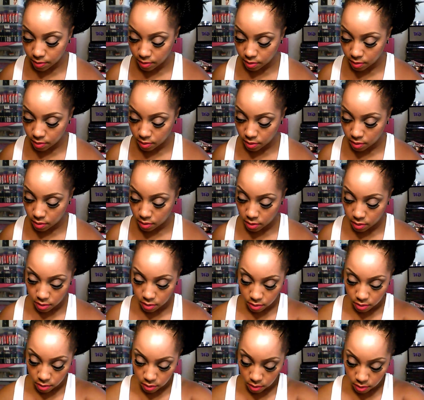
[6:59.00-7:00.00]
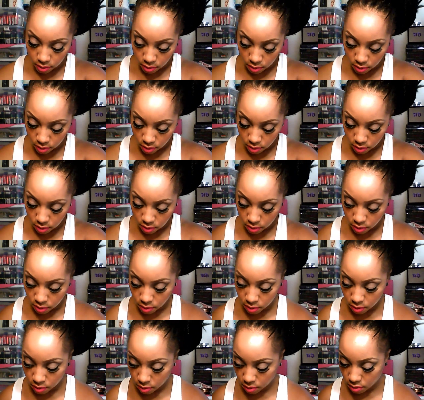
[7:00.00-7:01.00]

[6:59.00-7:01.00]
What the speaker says: Nothing is said.